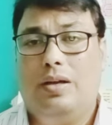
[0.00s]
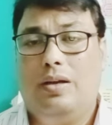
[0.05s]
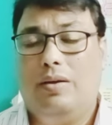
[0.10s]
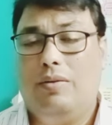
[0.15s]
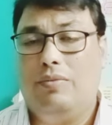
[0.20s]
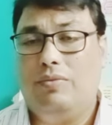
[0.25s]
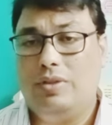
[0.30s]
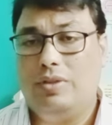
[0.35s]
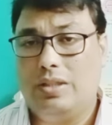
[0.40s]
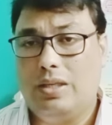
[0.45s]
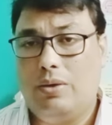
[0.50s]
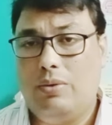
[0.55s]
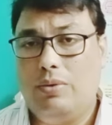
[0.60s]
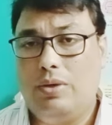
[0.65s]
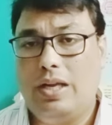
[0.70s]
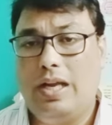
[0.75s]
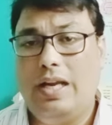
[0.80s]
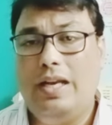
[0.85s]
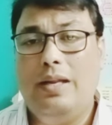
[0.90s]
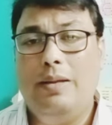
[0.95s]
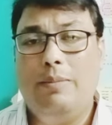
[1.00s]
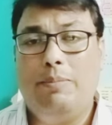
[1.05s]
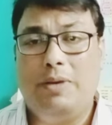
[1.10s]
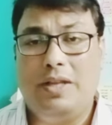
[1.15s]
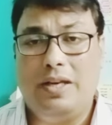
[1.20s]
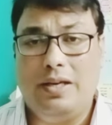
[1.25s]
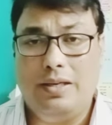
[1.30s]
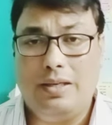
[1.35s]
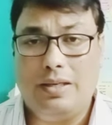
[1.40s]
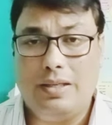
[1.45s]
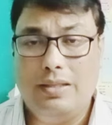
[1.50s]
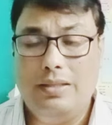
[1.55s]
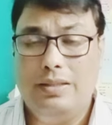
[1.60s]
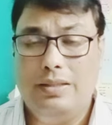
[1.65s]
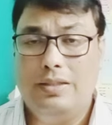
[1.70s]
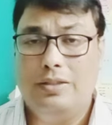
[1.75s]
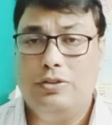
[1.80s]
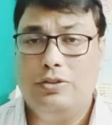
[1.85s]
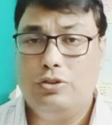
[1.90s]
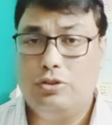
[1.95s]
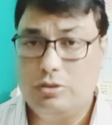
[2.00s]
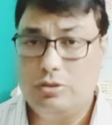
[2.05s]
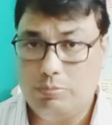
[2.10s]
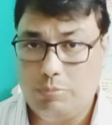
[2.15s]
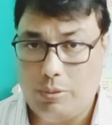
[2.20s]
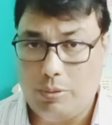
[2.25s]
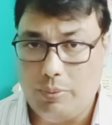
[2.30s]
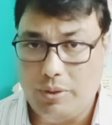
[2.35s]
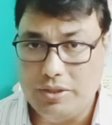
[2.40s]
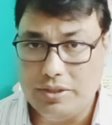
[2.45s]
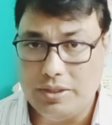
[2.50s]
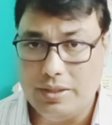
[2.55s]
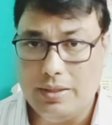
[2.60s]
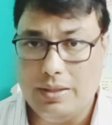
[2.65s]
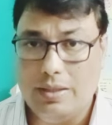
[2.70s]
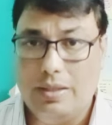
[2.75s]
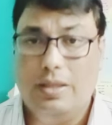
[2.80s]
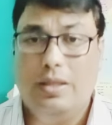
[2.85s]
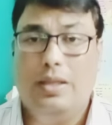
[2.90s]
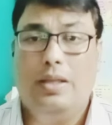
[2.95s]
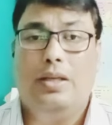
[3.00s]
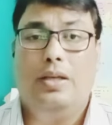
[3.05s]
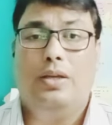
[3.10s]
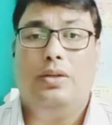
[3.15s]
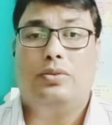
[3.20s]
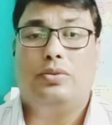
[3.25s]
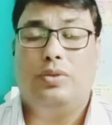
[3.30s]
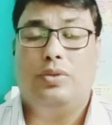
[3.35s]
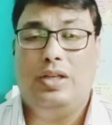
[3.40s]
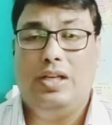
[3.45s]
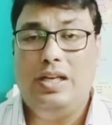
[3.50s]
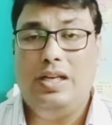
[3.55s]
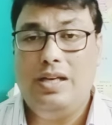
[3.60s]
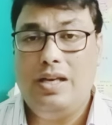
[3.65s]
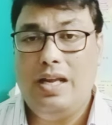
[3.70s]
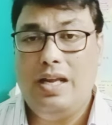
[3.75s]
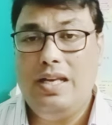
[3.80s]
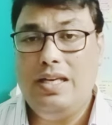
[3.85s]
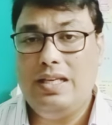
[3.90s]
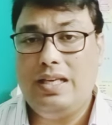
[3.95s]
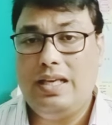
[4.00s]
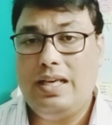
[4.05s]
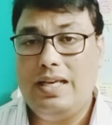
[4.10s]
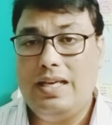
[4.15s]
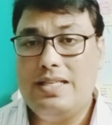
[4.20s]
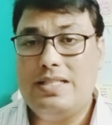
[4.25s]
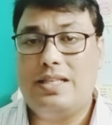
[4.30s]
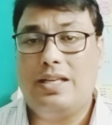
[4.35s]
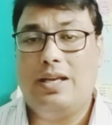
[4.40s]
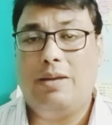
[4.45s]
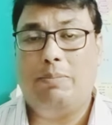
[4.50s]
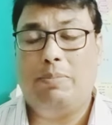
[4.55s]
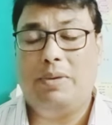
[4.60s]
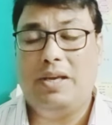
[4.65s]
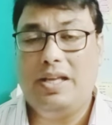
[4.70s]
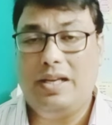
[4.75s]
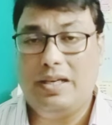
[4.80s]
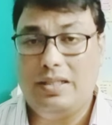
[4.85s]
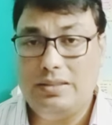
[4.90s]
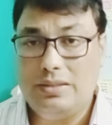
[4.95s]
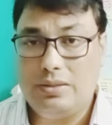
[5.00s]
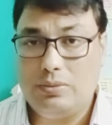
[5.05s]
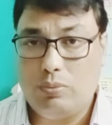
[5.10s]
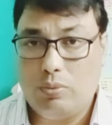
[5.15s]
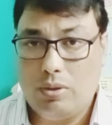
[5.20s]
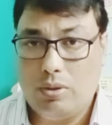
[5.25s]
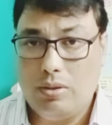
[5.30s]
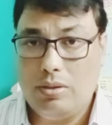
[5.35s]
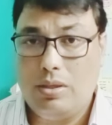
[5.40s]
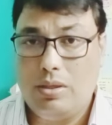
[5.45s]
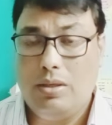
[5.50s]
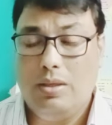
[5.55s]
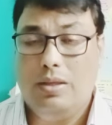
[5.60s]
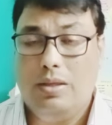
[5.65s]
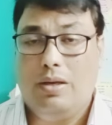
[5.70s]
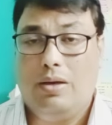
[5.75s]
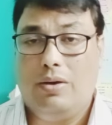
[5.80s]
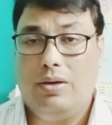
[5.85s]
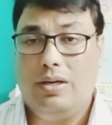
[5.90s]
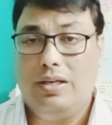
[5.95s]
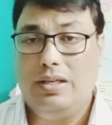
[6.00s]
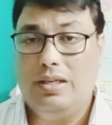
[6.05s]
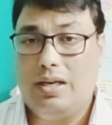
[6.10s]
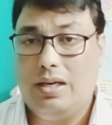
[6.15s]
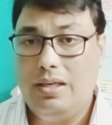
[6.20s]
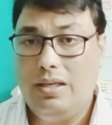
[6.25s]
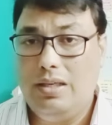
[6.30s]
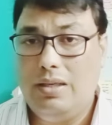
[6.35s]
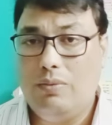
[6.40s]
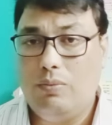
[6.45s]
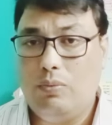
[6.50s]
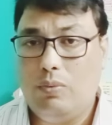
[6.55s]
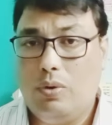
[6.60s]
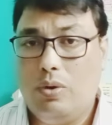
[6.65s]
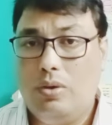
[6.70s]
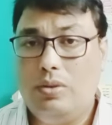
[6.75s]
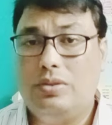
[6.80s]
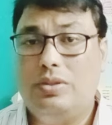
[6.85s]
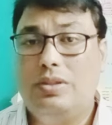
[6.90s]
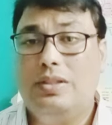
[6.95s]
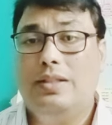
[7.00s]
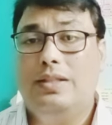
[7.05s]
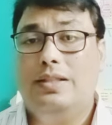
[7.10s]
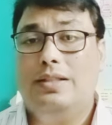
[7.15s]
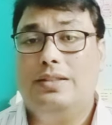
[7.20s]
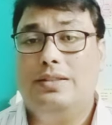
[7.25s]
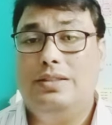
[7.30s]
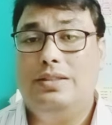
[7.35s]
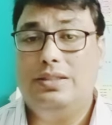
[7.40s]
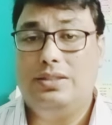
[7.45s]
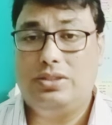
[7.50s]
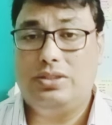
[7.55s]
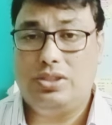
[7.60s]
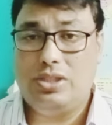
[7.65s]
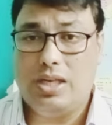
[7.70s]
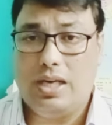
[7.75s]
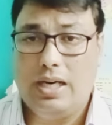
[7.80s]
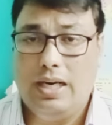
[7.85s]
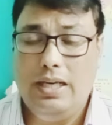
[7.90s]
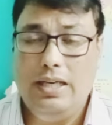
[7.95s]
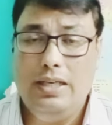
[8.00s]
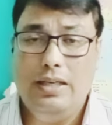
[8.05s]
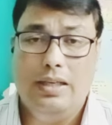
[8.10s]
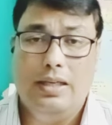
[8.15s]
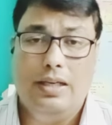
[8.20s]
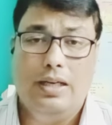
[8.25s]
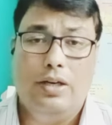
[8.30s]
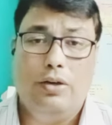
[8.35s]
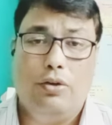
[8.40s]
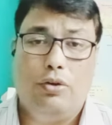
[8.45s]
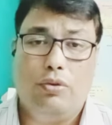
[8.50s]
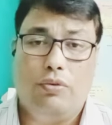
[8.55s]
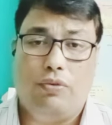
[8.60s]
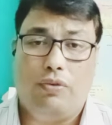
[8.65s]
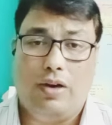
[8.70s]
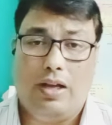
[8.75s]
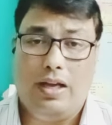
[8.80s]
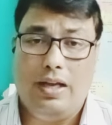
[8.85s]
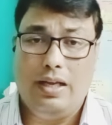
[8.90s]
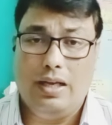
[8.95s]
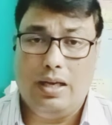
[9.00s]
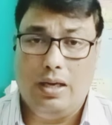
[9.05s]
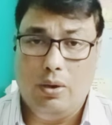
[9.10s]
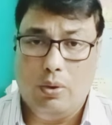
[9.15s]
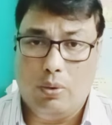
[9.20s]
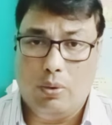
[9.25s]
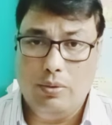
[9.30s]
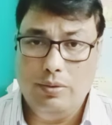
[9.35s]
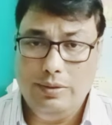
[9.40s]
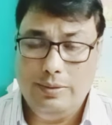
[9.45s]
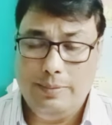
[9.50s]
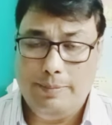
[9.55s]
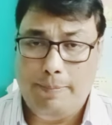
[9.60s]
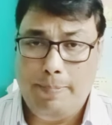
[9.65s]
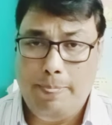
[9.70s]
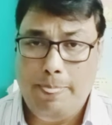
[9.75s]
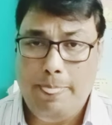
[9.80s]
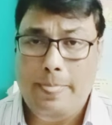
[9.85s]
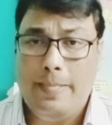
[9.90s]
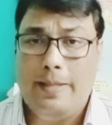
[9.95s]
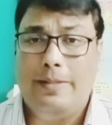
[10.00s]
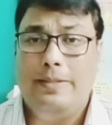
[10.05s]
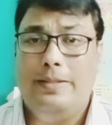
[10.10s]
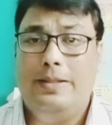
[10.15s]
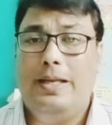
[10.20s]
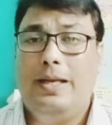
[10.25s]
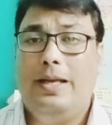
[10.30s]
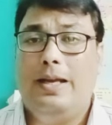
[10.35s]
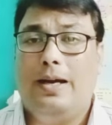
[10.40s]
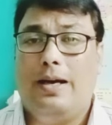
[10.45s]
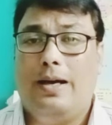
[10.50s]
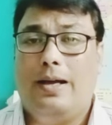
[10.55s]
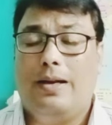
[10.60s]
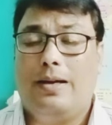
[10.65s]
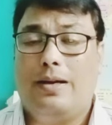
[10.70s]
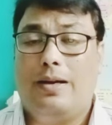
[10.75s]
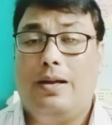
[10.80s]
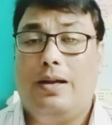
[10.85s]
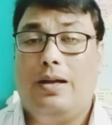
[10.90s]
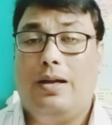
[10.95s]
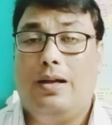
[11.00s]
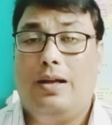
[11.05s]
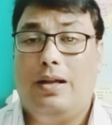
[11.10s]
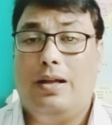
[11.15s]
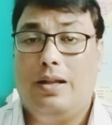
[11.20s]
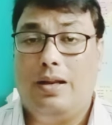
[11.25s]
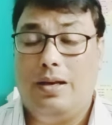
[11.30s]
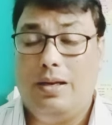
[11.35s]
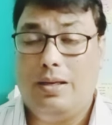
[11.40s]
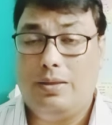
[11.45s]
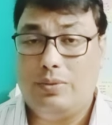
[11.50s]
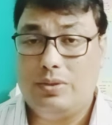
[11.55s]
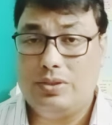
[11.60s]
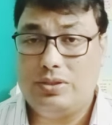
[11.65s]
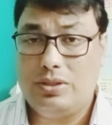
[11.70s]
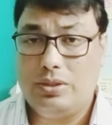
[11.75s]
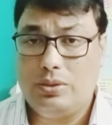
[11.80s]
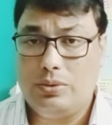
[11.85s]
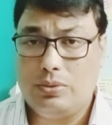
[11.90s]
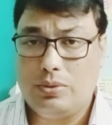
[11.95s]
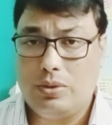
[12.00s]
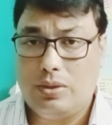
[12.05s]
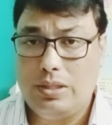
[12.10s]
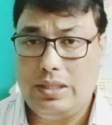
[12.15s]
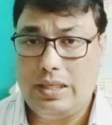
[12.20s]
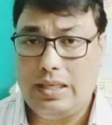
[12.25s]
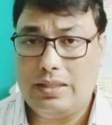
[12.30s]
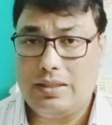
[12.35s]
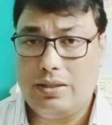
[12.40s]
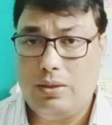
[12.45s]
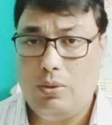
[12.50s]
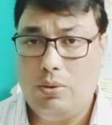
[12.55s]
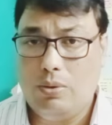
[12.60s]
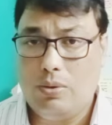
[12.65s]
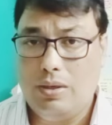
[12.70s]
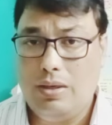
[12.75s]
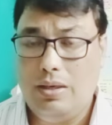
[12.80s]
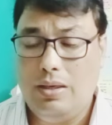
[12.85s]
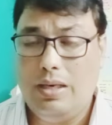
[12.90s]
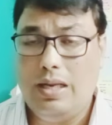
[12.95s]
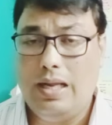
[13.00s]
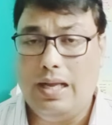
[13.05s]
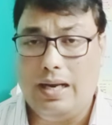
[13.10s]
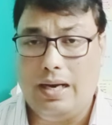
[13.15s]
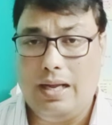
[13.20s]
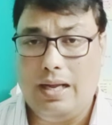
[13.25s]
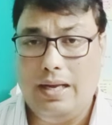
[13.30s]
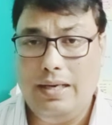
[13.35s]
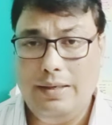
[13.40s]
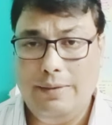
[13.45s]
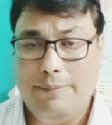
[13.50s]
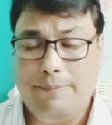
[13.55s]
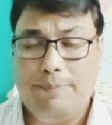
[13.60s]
without any parental supervision. So in case a parents want or a guardian wants this child to fly alone, they are requested to contact the local airline